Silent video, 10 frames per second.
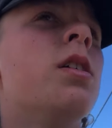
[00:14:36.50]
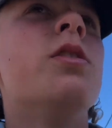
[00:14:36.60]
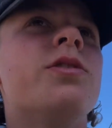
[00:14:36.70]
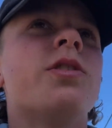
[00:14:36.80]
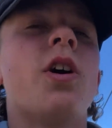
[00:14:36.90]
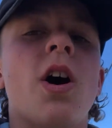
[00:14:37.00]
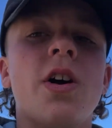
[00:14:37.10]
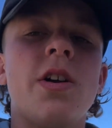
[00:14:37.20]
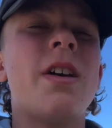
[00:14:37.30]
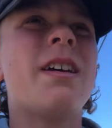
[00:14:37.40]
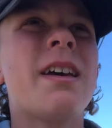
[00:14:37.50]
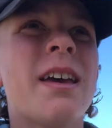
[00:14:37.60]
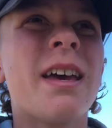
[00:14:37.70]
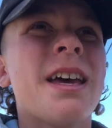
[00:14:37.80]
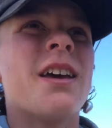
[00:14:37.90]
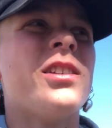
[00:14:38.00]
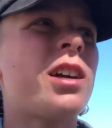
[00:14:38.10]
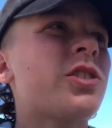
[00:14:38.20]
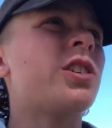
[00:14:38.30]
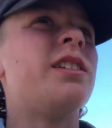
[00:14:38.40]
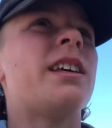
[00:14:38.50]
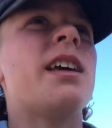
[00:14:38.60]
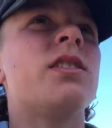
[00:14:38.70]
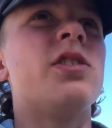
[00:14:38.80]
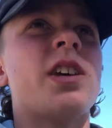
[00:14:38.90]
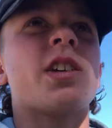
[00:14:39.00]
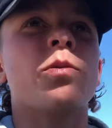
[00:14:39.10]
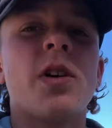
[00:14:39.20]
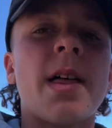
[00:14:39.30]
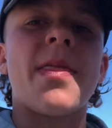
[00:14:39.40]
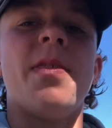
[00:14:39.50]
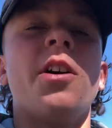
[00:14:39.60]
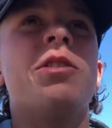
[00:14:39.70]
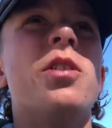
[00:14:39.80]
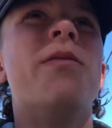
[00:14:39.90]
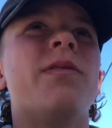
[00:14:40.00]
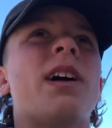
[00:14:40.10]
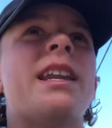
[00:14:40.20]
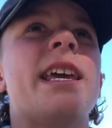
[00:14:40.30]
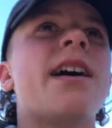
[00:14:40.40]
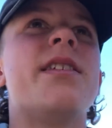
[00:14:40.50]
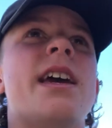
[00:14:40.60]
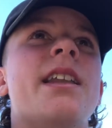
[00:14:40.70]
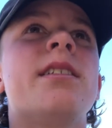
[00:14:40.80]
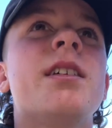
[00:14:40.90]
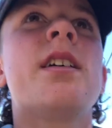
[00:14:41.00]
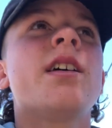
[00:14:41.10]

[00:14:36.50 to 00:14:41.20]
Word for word: so, it's actually a decent session. We got that 32 flatty at the end.